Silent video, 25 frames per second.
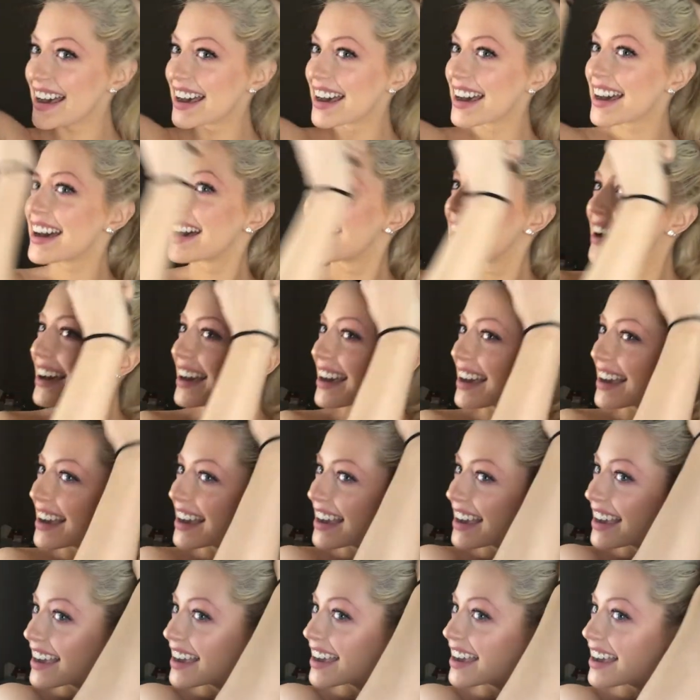
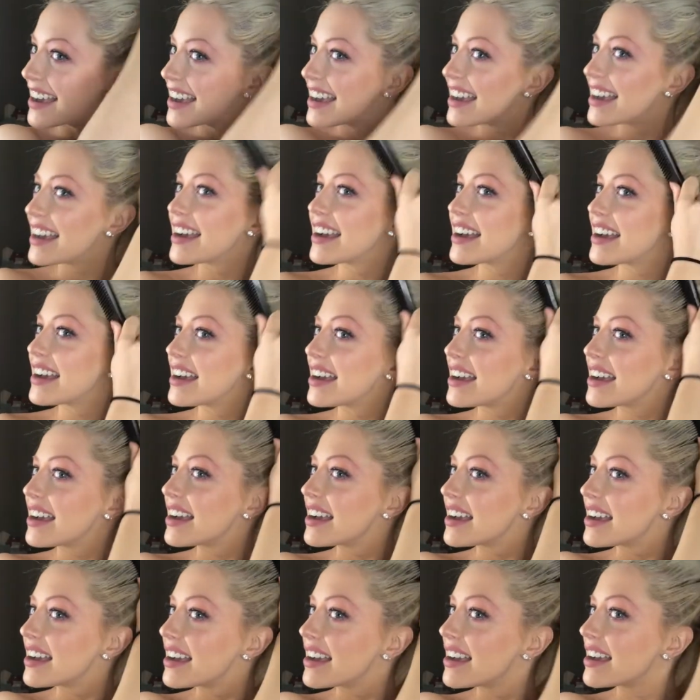
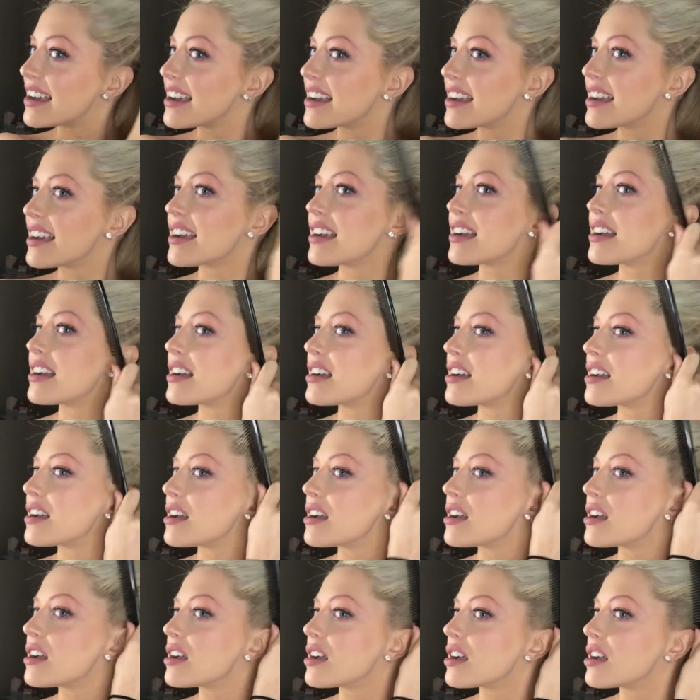
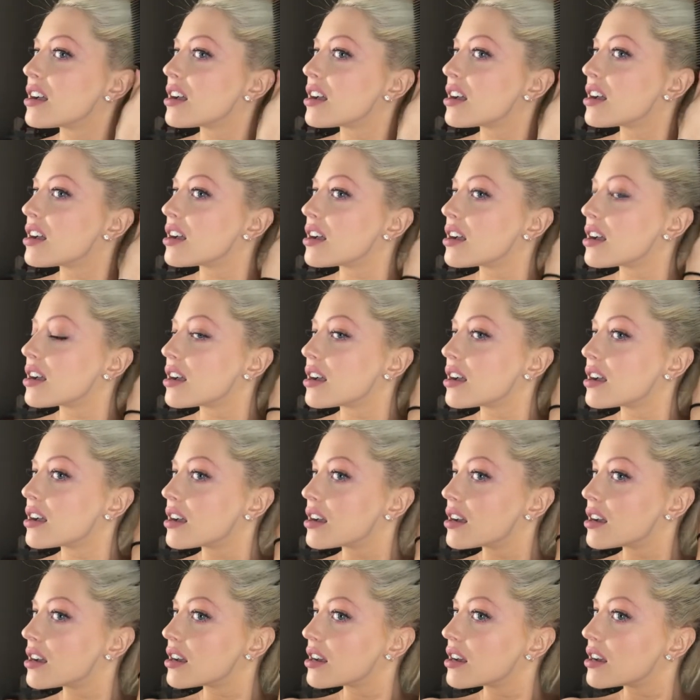
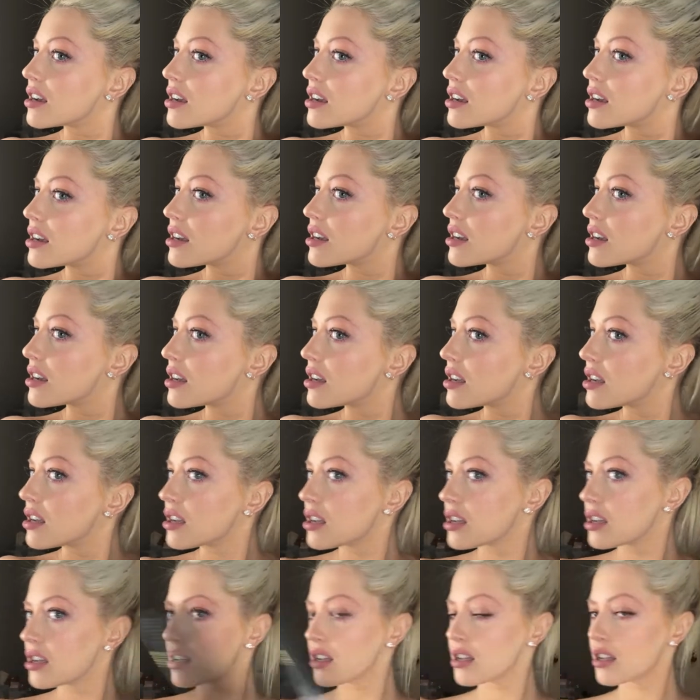
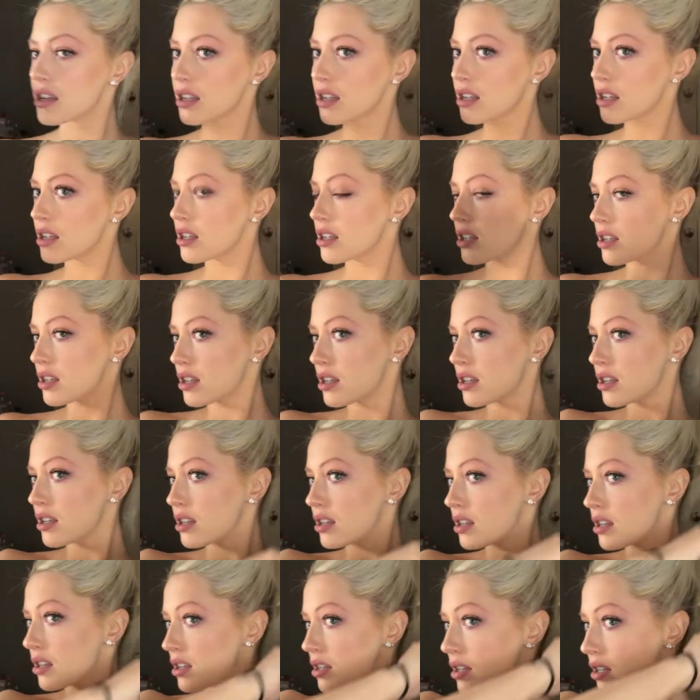
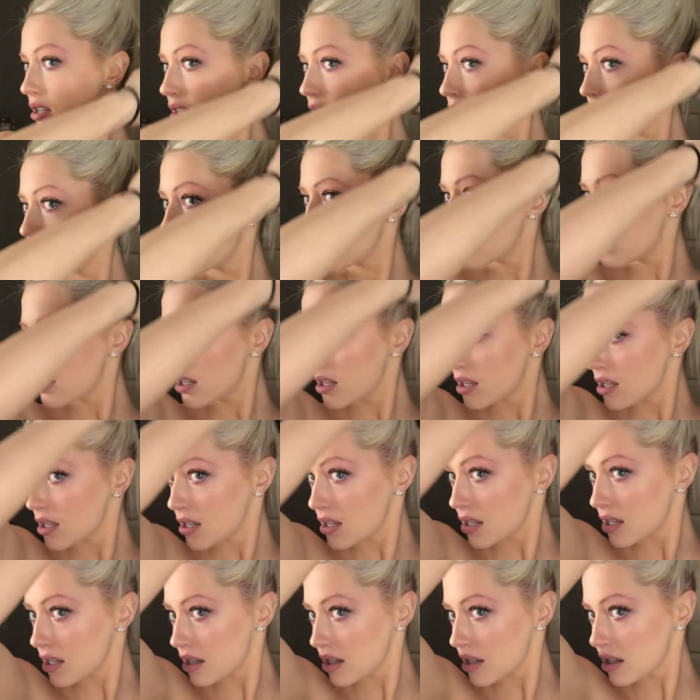Nobody speaks.